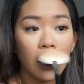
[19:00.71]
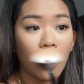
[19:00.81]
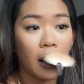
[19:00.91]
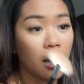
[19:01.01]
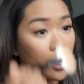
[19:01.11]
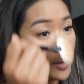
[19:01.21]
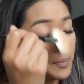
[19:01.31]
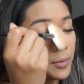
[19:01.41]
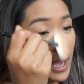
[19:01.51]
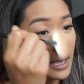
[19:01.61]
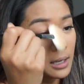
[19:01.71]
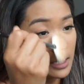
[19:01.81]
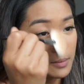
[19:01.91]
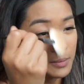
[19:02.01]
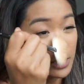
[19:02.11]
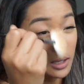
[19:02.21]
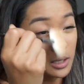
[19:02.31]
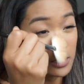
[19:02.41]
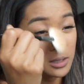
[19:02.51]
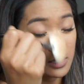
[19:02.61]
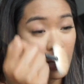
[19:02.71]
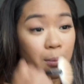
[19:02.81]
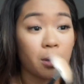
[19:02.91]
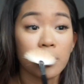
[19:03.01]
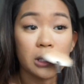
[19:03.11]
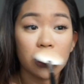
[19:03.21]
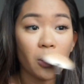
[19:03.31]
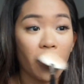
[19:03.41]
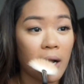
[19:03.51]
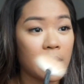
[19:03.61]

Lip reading: That can be like separate story.